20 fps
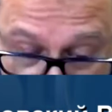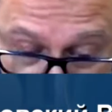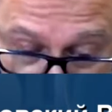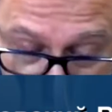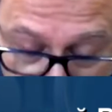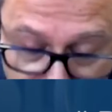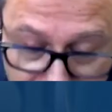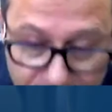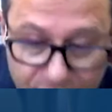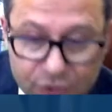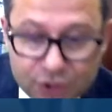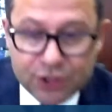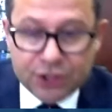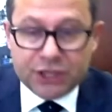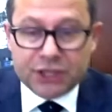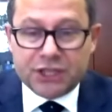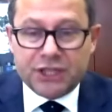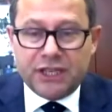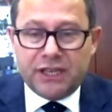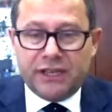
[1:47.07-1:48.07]
this
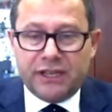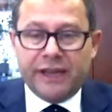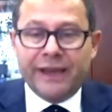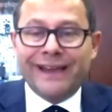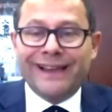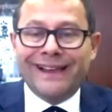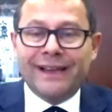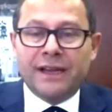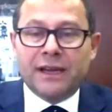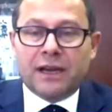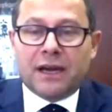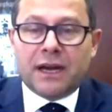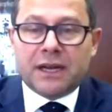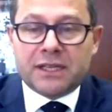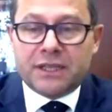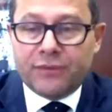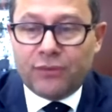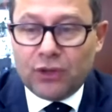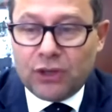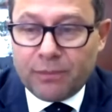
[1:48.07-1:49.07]
slide that all
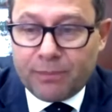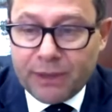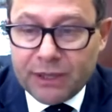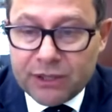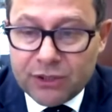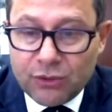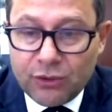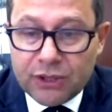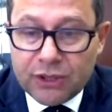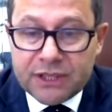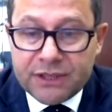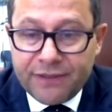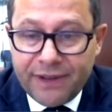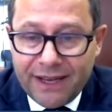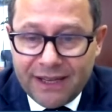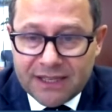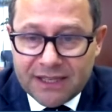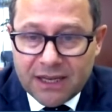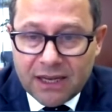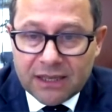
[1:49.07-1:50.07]
my colleagues showing,
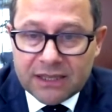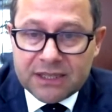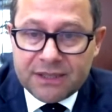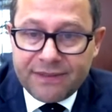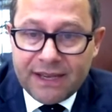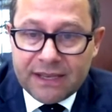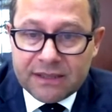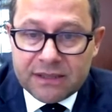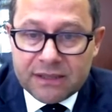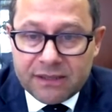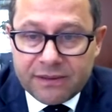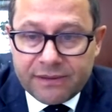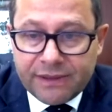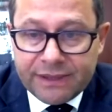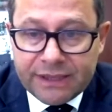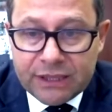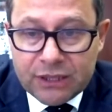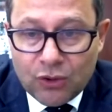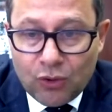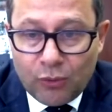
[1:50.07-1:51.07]

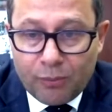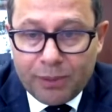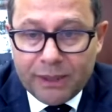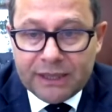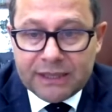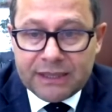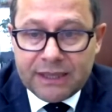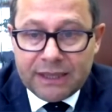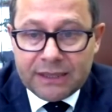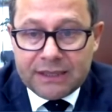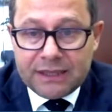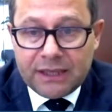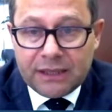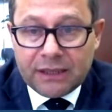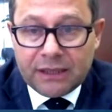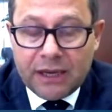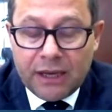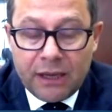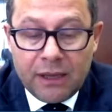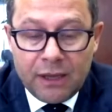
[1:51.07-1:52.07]
so how can
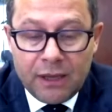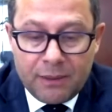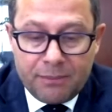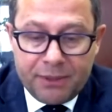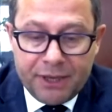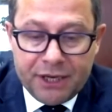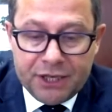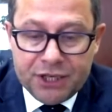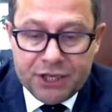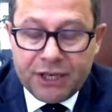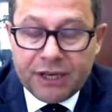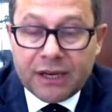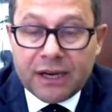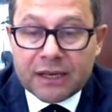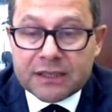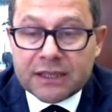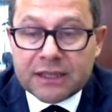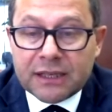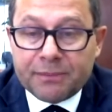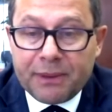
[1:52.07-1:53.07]
they be linked?
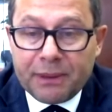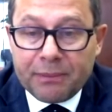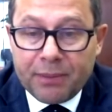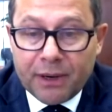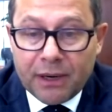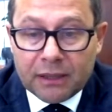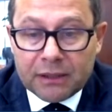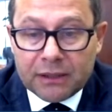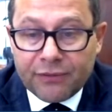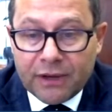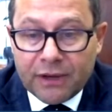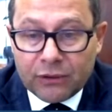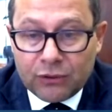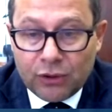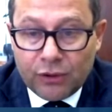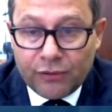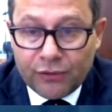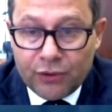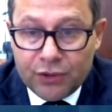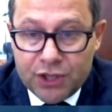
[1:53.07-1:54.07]
How is done the
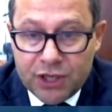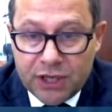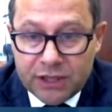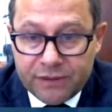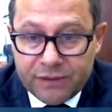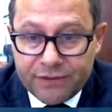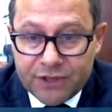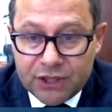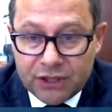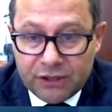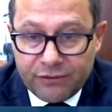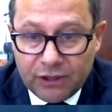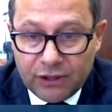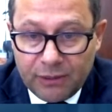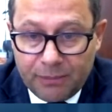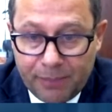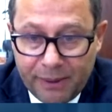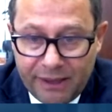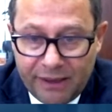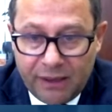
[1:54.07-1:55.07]
complex assessment
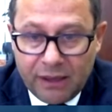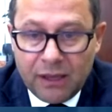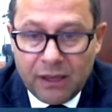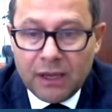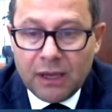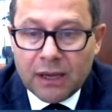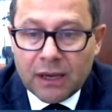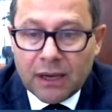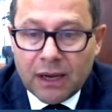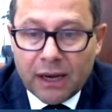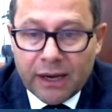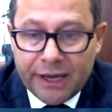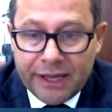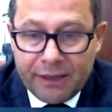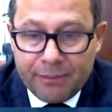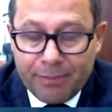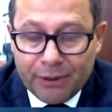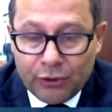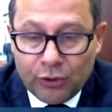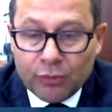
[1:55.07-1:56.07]
and the list of the
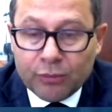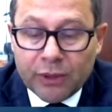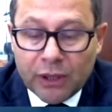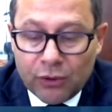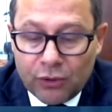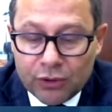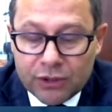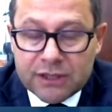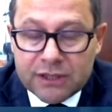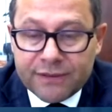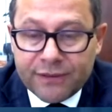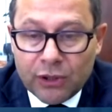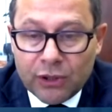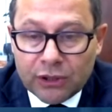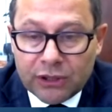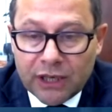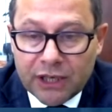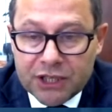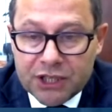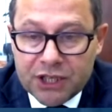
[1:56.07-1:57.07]
drug for the essential
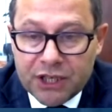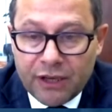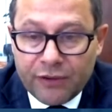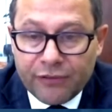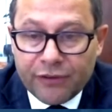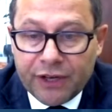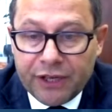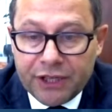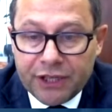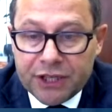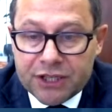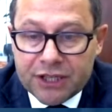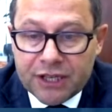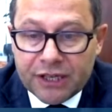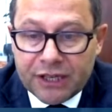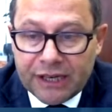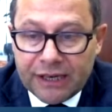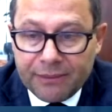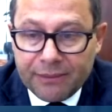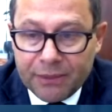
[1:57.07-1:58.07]
drug list, and
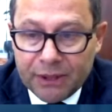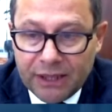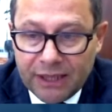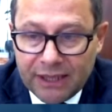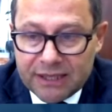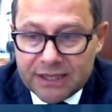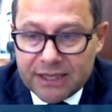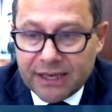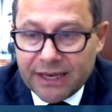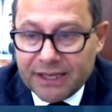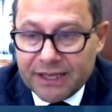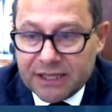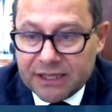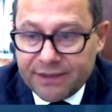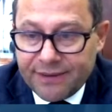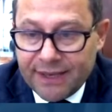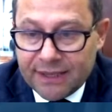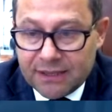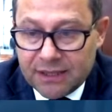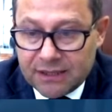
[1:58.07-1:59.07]
then how it is
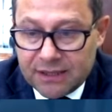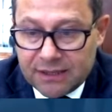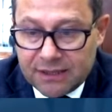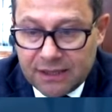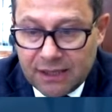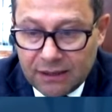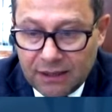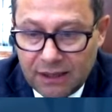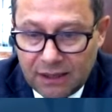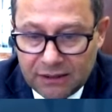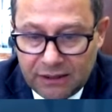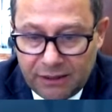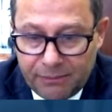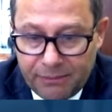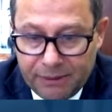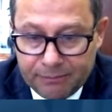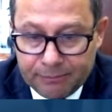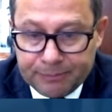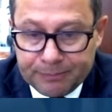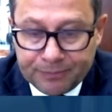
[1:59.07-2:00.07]
reflected in the
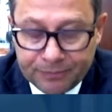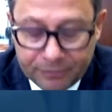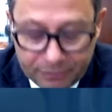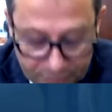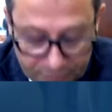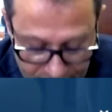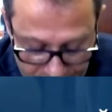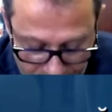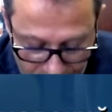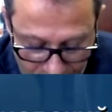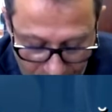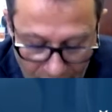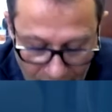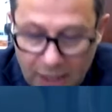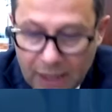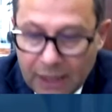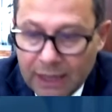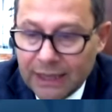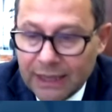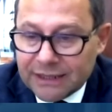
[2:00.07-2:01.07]
clinical guidelines, how it
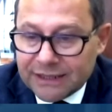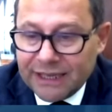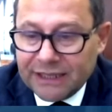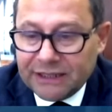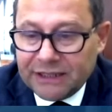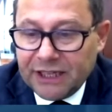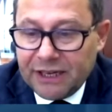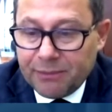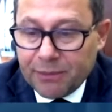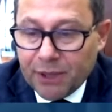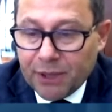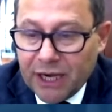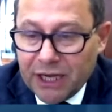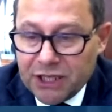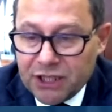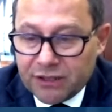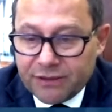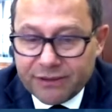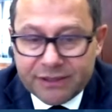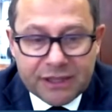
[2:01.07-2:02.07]
is related to the
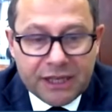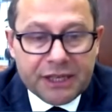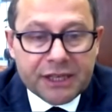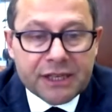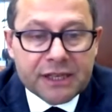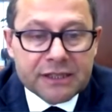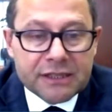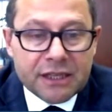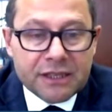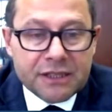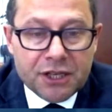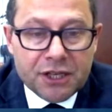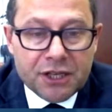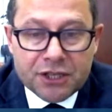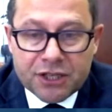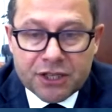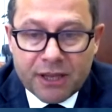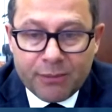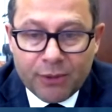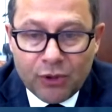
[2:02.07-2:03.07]
standards, etc., the
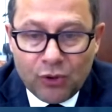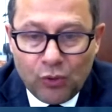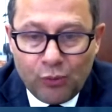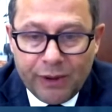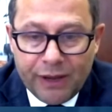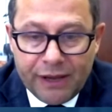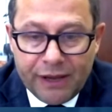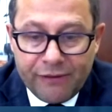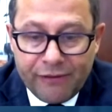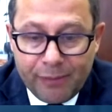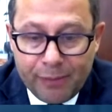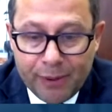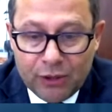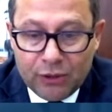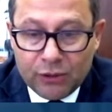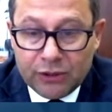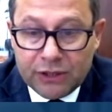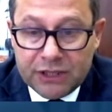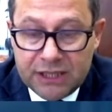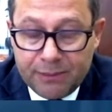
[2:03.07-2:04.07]
quality criteria,
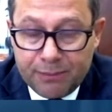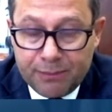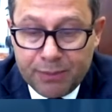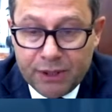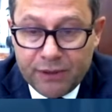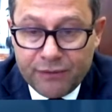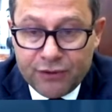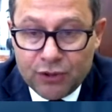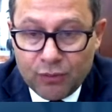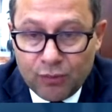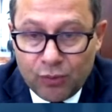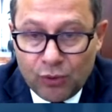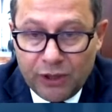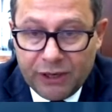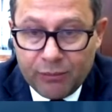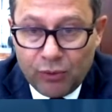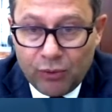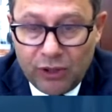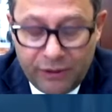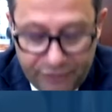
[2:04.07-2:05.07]
with disease-related
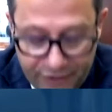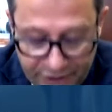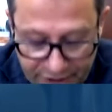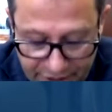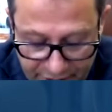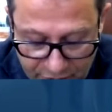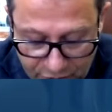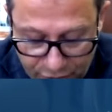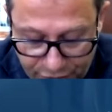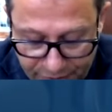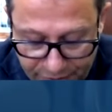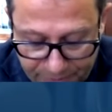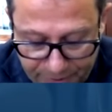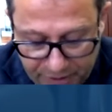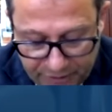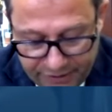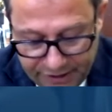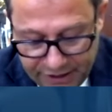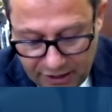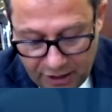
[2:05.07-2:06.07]
group, and to a certain
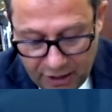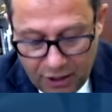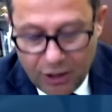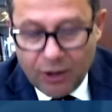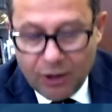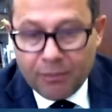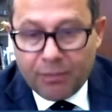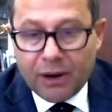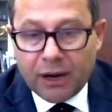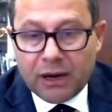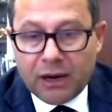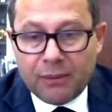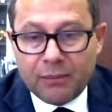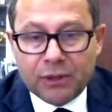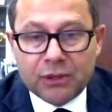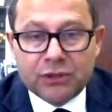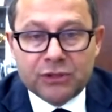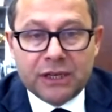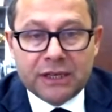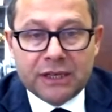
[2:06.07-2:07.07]
extent, they
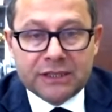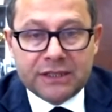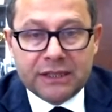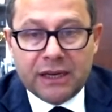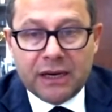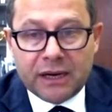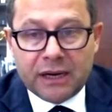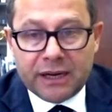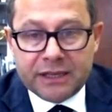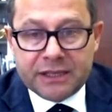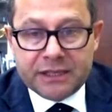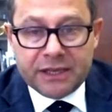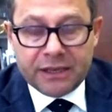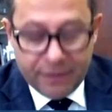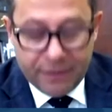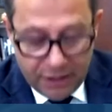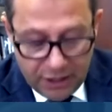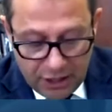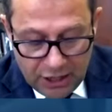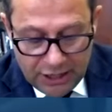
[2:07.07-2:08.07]
influence more and
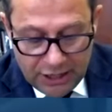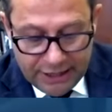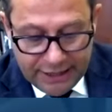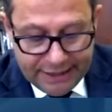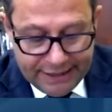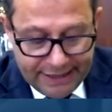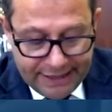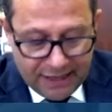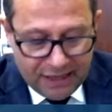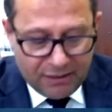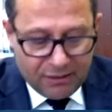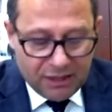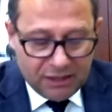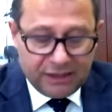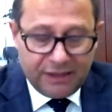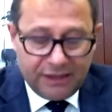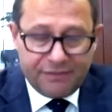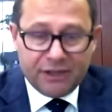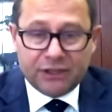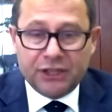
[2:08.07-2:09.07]
more to the
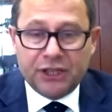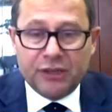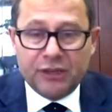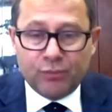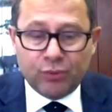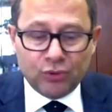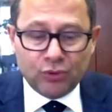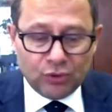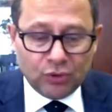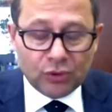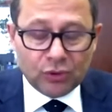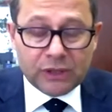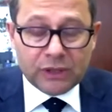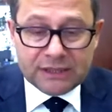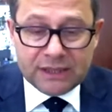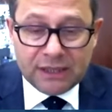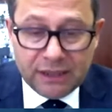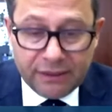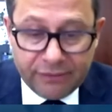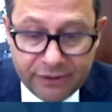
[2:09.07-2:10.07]
program of state
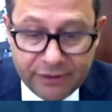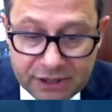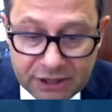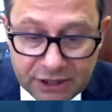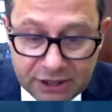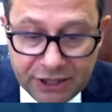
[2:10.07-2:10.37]
warranties.